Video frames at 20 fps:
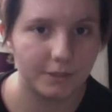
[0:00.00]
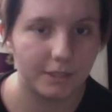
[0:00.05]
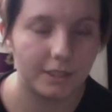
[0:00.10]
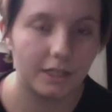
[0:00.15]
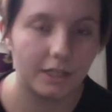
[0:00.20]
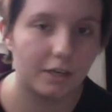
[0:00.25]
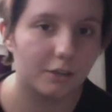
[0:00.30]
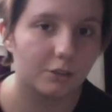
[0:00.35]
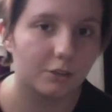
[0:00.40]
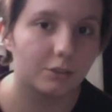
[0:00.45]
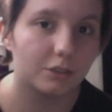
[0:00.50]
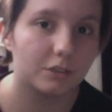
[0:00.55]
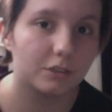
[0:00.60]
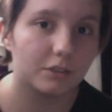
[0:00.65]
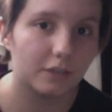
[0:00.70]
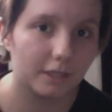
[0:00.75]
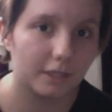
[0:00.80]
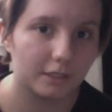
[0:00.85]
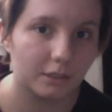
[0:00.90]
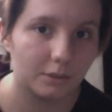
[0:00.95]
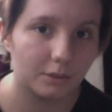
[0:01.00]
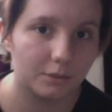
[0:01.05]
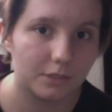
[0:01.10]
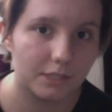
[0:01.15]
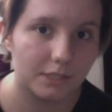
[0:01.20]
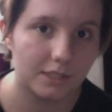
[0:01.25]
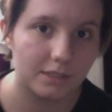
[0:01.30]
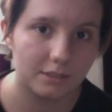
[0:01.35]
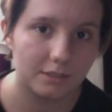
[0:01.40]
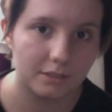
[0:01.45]
And then I got the
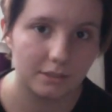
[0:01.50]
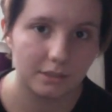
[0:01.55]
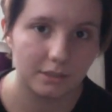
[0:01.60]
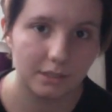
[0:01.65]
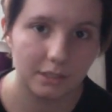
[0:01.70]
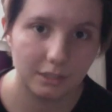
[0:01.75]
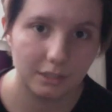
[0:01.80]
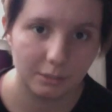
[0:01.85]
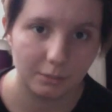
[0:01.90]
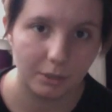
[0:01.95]
diagnosis in the